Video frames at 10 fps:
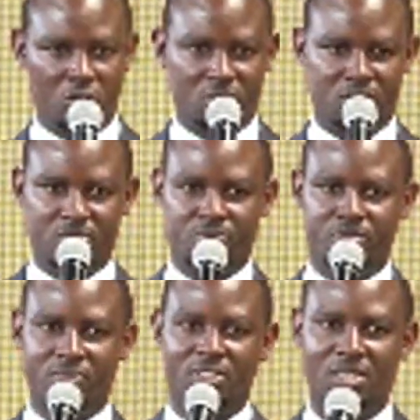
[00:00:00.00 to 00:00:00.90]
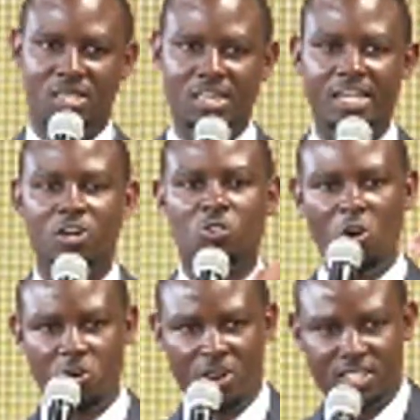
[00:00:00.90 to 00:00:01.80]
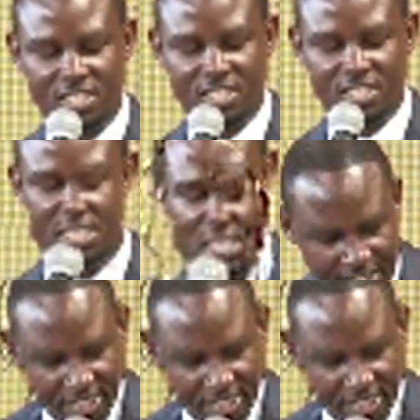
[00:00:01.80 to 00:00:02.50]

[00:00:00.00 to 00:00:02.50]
be shocked that the contract